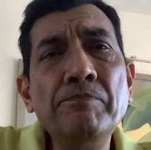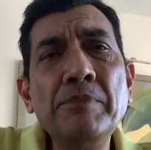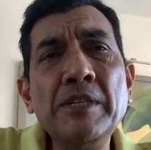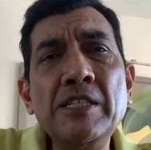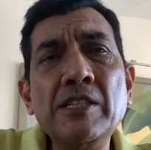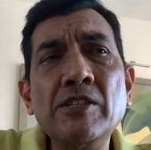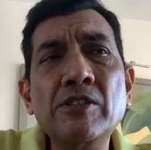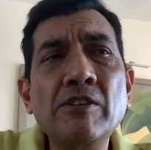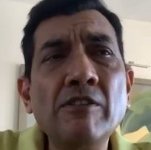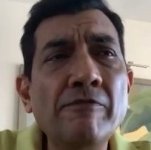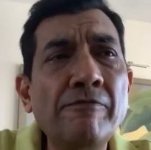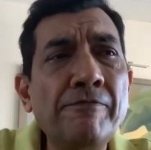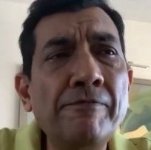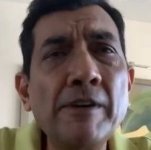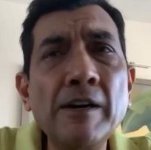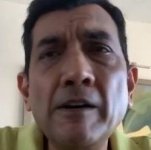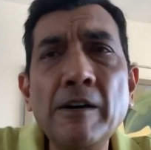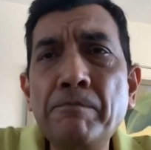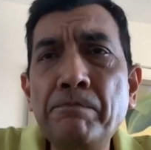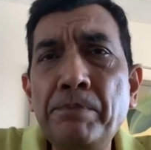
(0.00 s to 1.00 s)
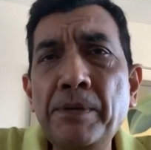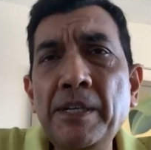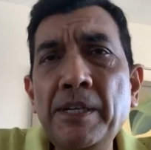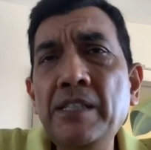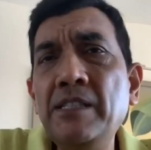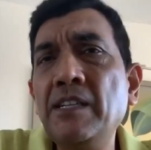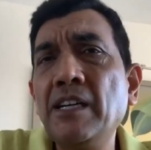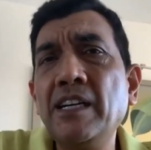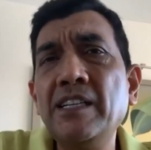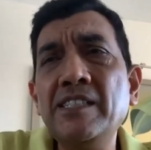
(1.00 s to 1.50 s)
business of
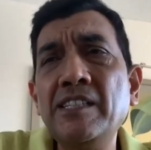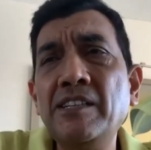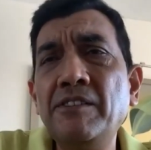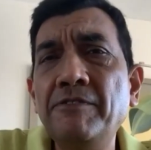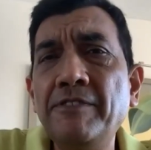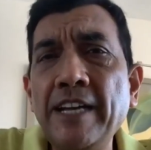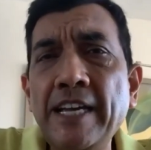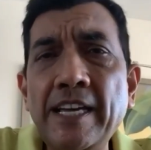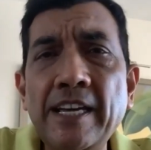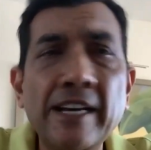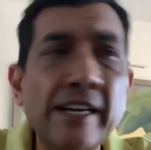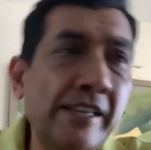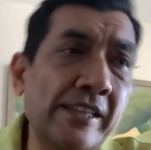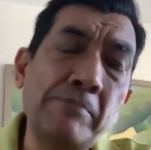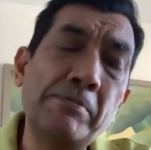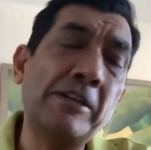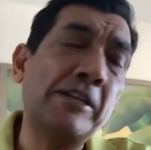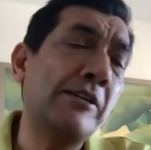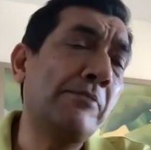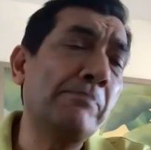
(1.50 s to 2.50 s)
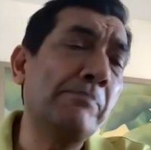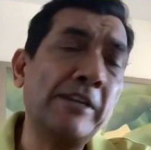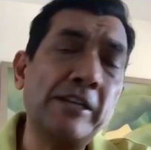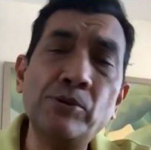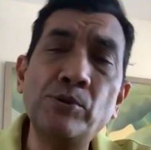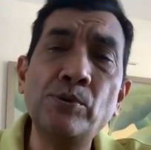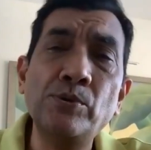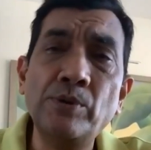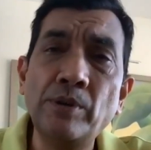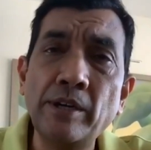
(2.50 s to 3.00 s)
pizza is it very healthy? But it may
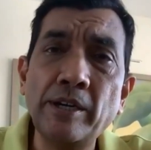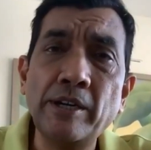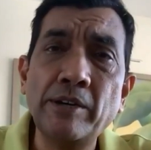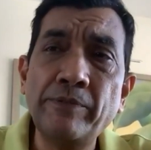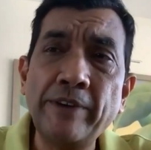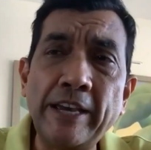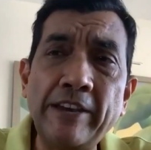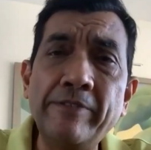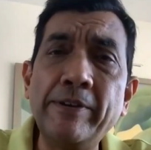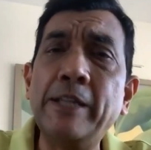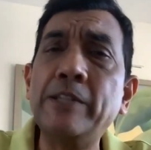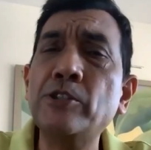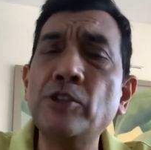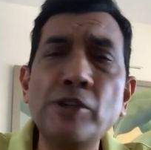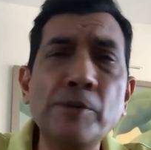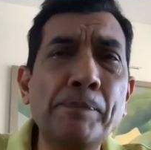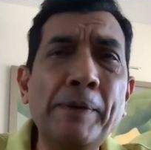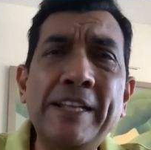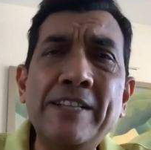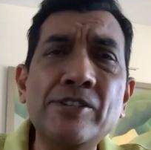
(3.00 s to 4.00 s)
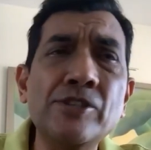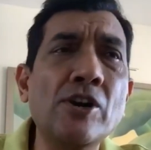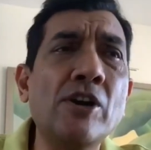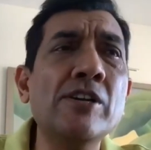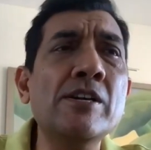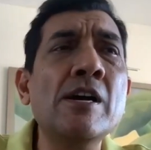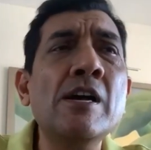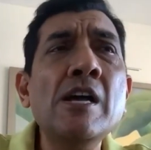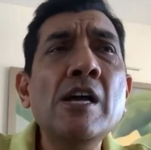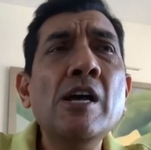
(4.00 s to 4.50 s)
do very well. So it depends on
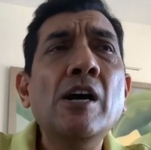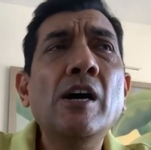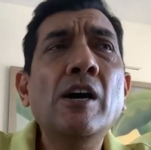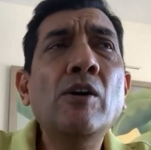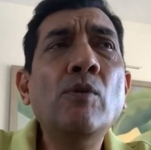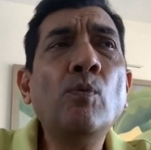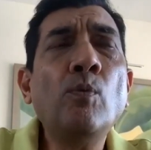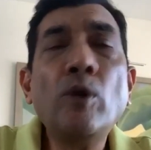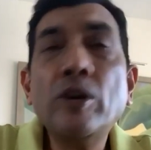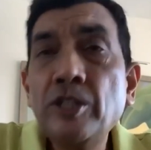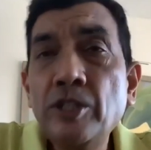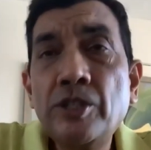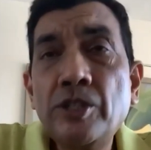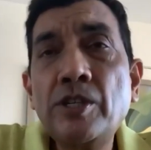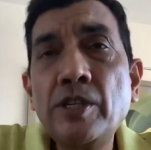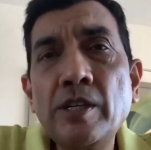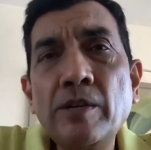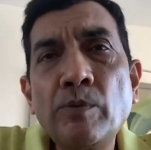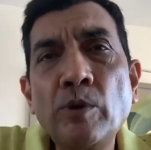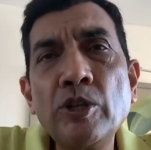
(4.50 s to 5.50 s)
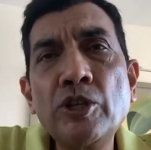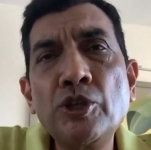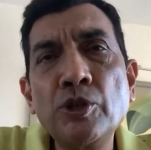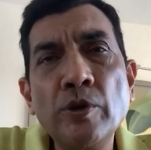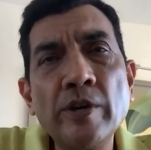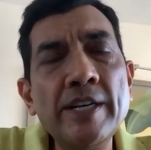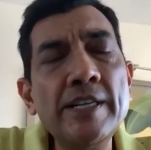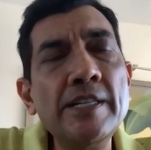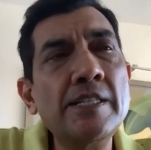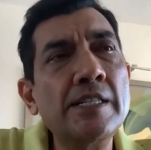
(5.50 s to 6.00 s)
what what
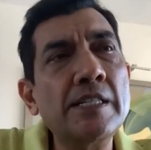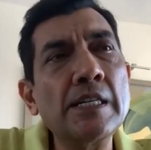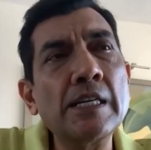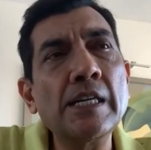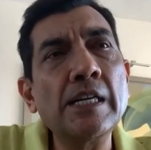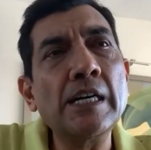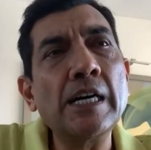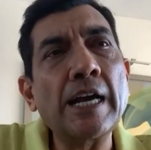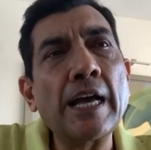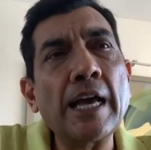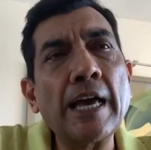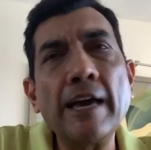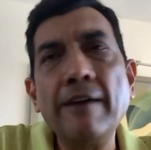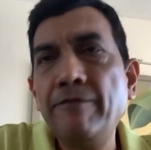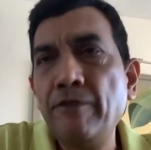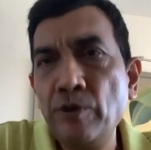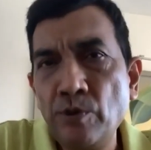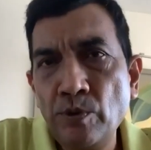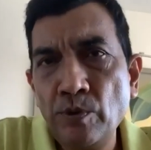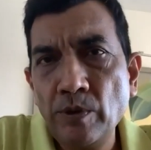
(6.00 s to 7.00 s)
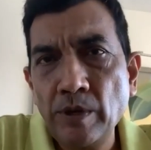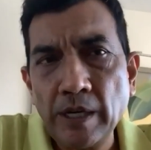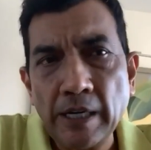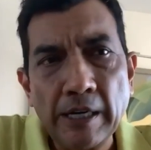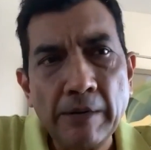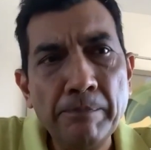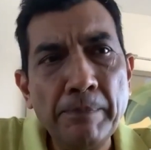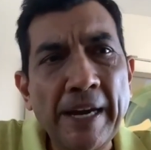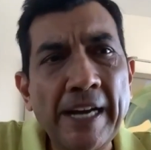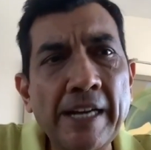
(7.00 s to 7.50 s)
choice have you
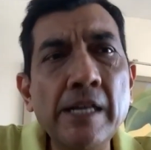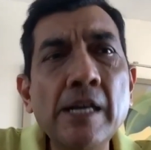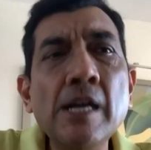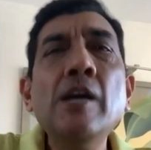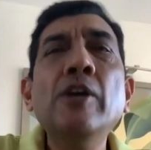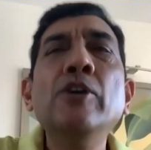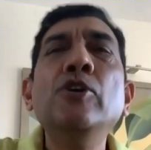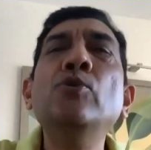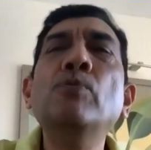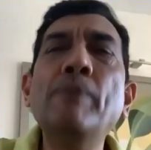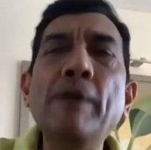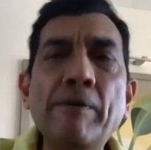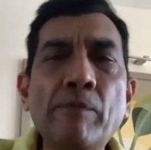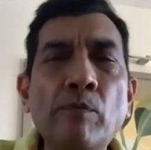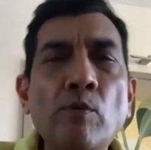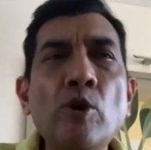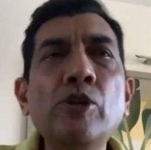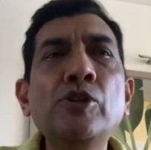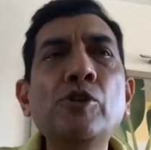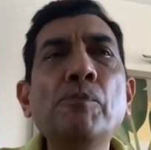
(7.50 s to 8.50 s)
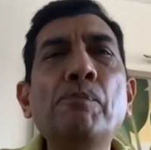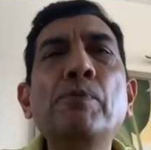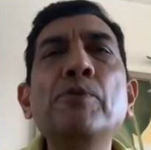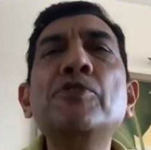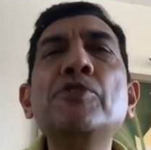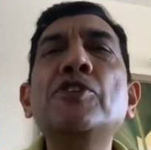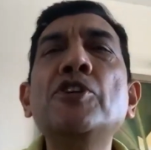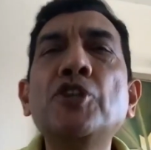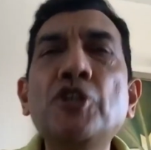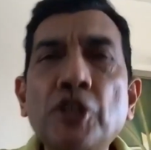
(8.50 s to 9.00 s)
made. You may want to
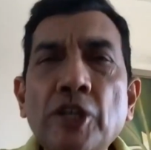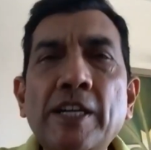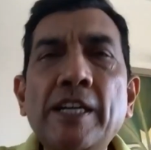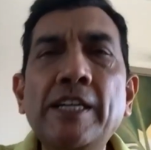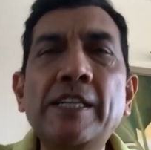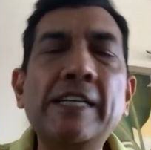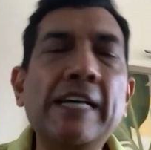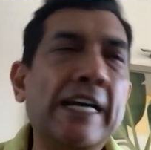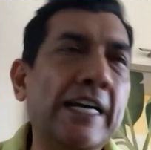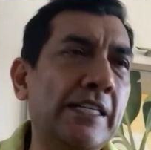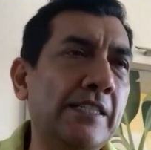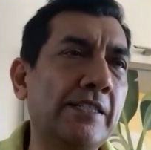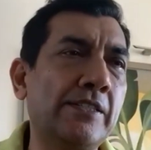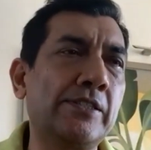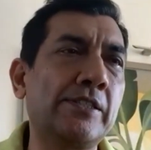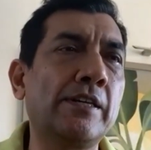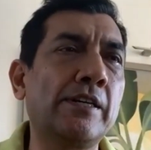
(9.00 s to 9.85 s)
position it as